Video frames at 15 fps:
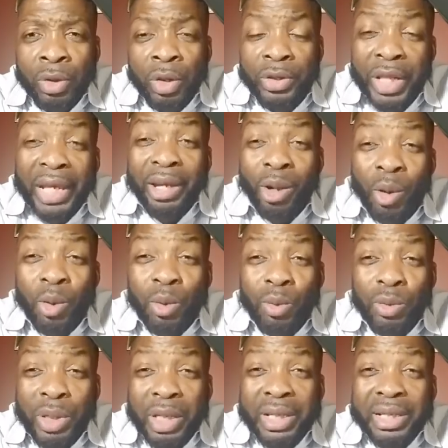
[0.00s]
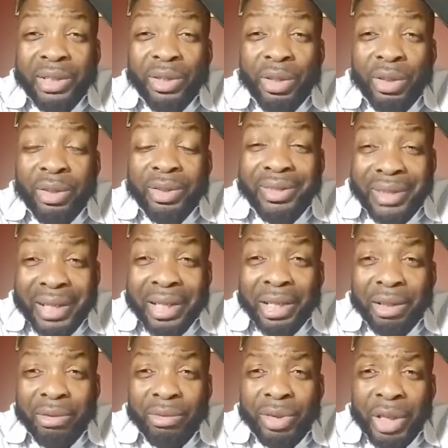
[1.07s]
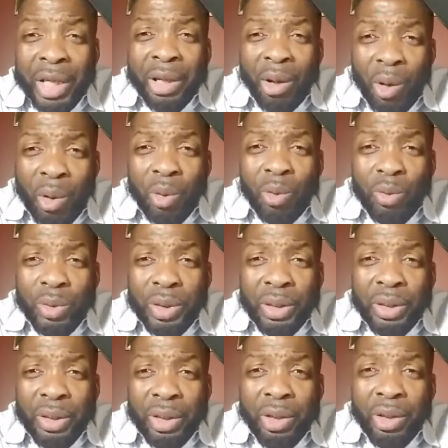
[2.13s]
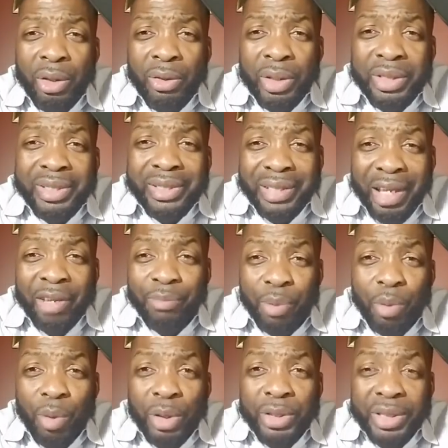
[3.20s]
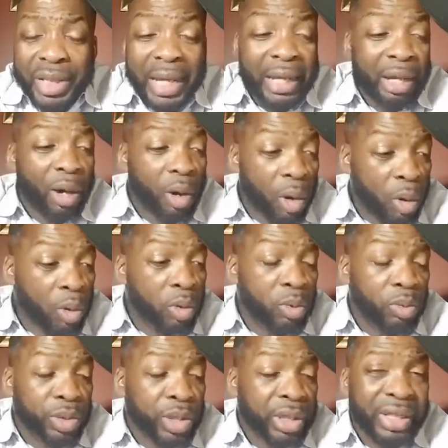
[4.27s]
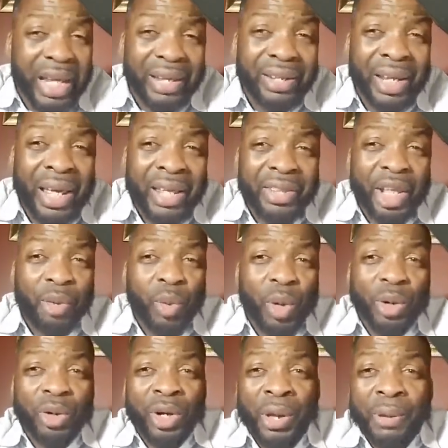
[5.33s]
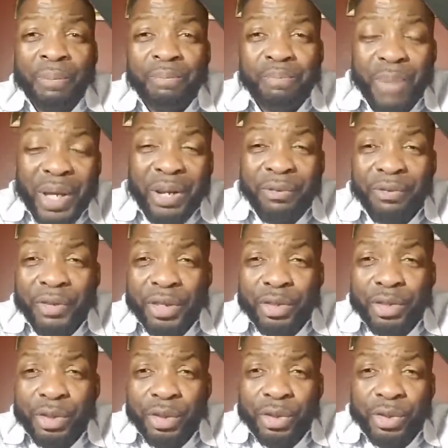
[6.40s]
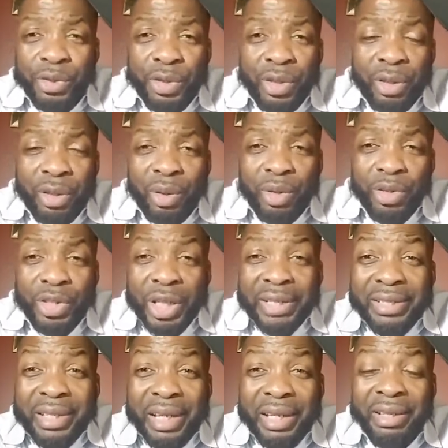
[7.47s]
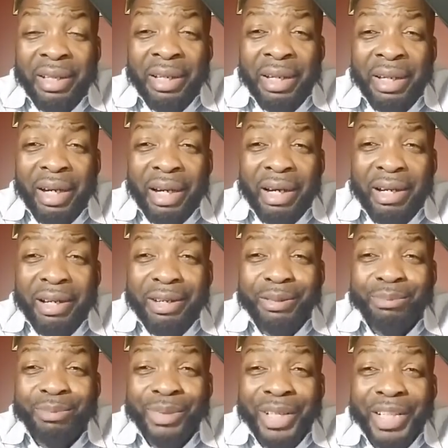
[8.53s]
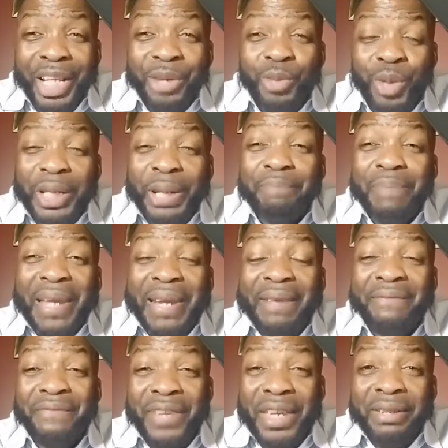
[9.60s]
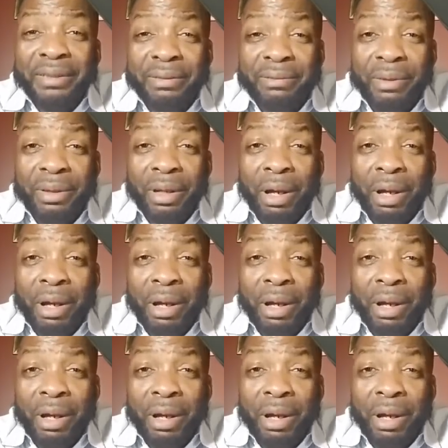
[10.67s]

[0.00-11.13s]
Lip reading: they owned slaves. They owned the slave ports. They were beneficiaries, or should I say, they really benefited